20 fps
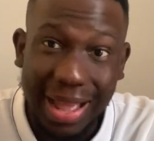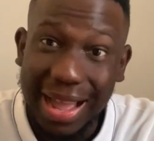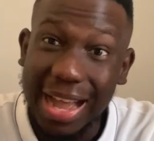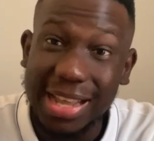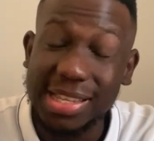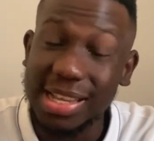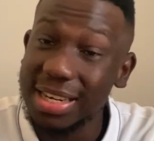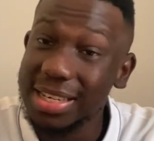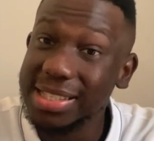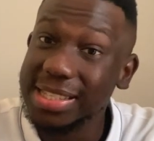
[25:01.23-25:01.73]

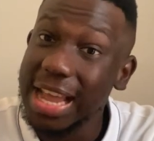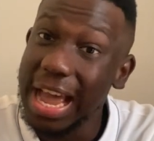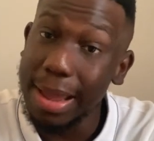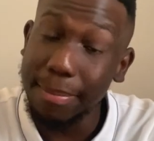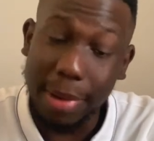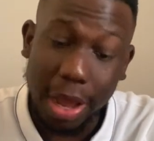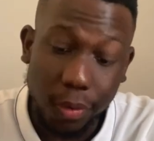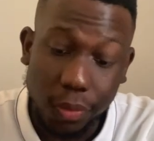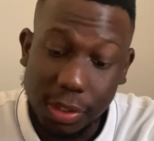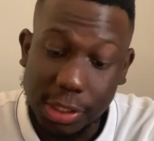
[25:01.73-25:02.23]

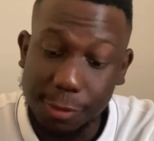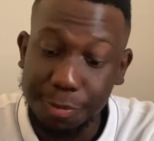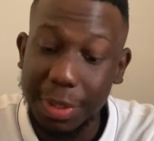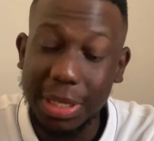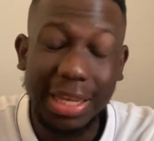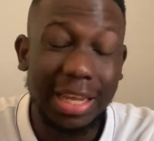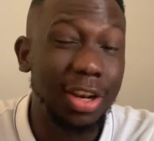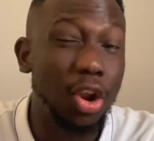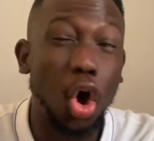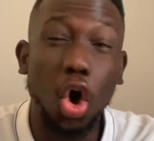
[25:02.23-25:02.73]

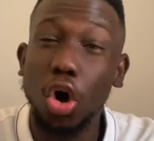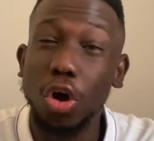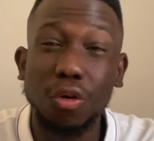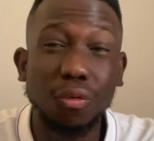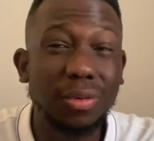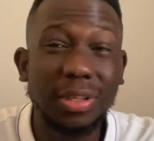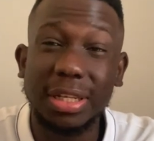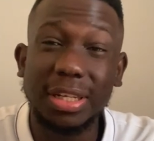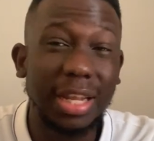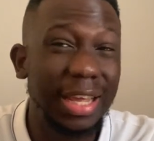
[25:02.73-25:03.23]

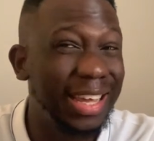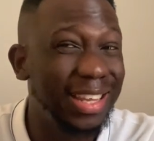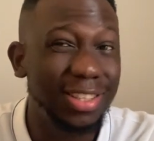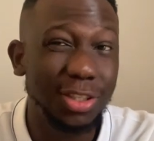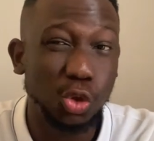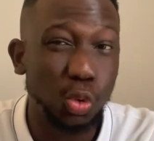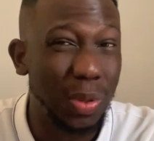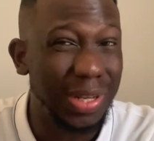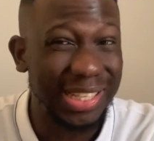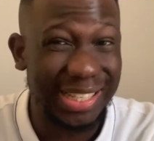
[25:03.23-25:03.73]
oil didn't
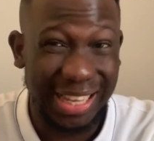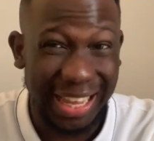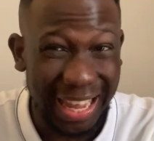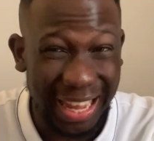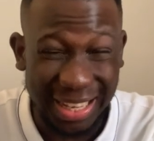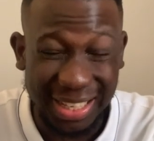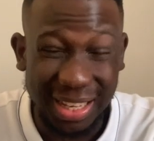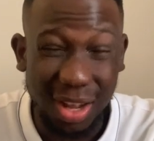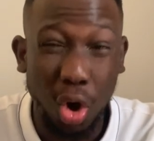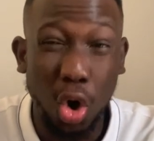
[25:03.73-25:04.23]
hit
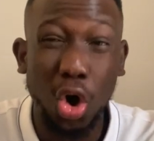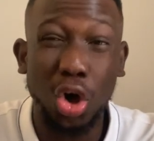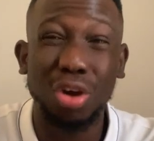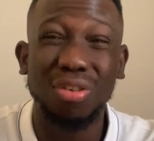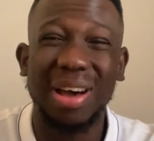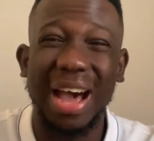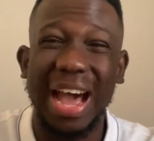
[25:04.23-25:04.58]
28, oil